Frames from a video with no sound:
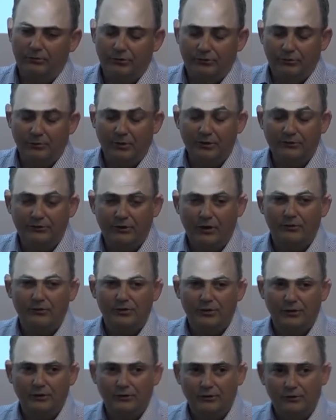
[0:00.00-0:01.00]
which amongst other
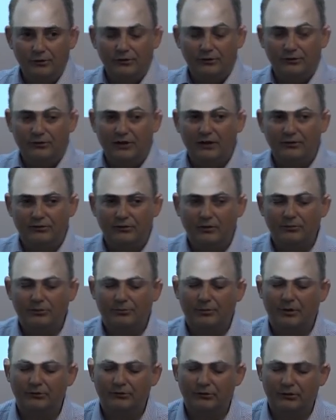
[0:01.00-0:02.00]
things could contain
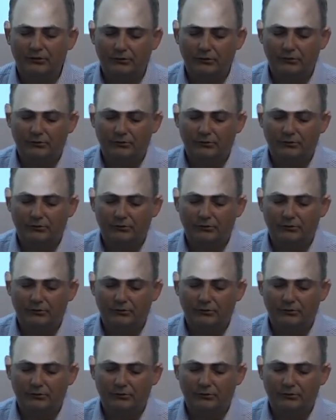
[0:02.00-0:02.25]
sub-spreadsheets.